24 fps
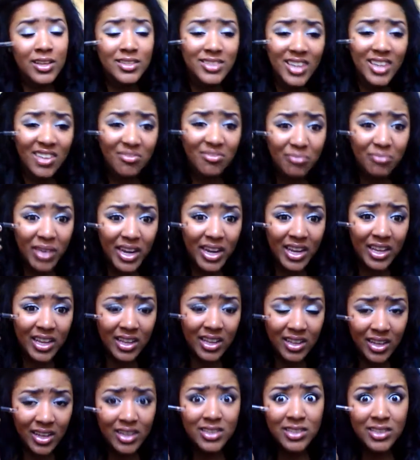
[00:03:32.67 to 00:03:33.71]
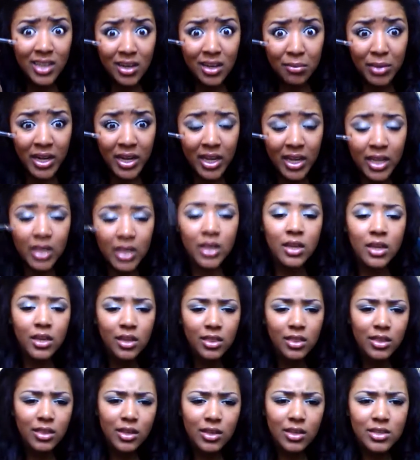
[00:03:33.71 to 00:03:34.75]
save money, like a ton of money,
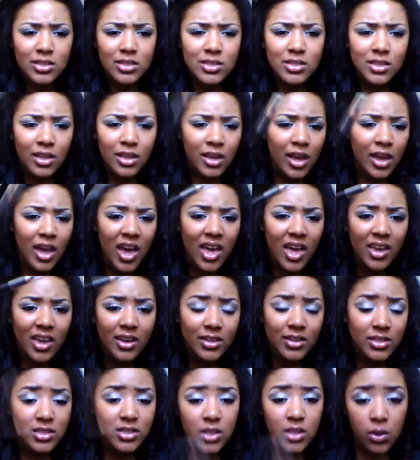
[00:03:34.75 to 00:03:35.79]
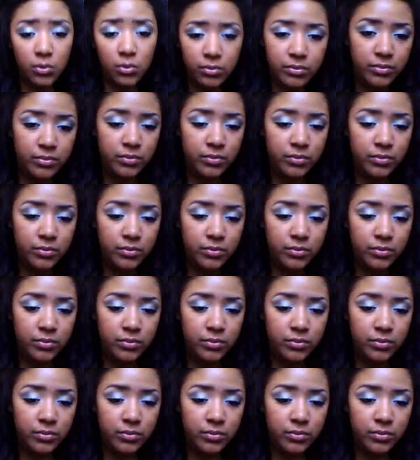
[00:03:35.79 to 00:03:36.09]
get this. And it's so